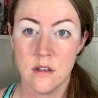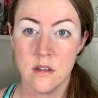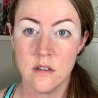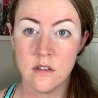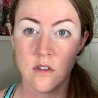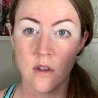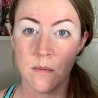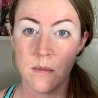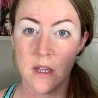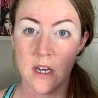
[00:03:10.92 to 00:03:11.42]

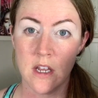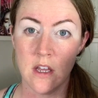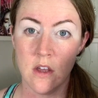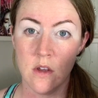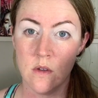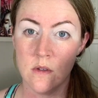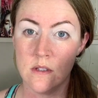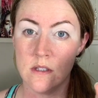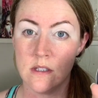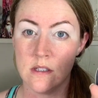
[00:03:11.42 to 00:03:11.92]
So I'm going to
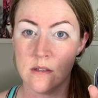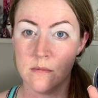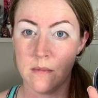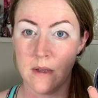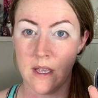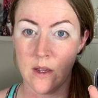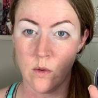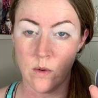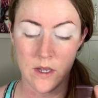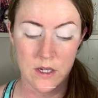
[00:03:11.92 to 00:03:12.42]
use
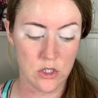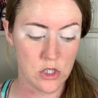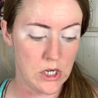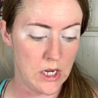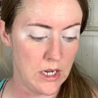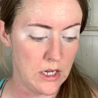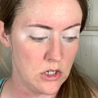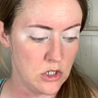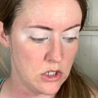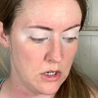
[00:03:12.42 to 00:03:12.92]
my quick
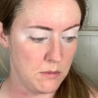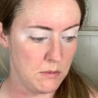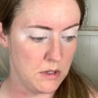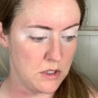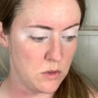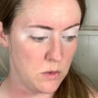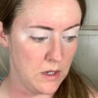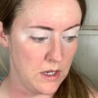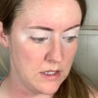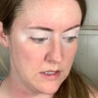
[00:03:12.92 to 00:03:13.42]
change in
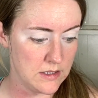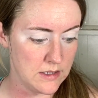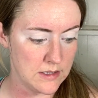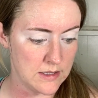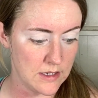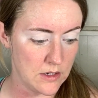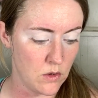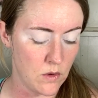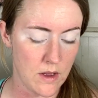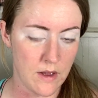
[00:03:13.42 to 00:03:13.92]
between since
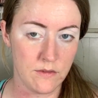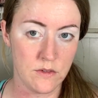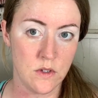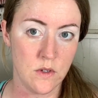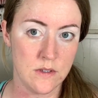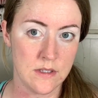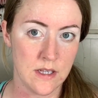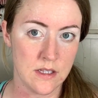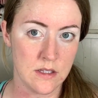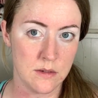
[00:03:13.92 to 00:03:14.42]
I don't have
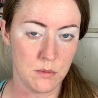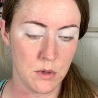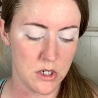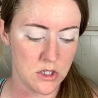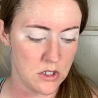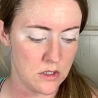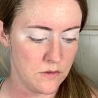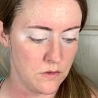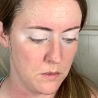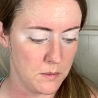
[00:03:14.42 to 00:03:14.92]
two sets of
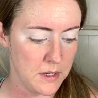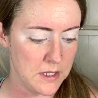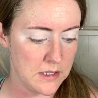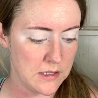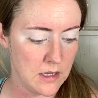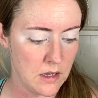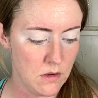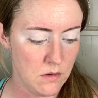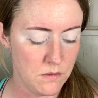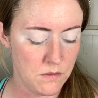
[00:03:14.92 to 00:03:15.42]
brushes for
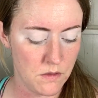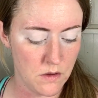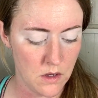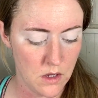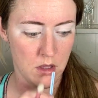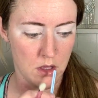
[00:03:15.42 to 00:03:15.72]
myself.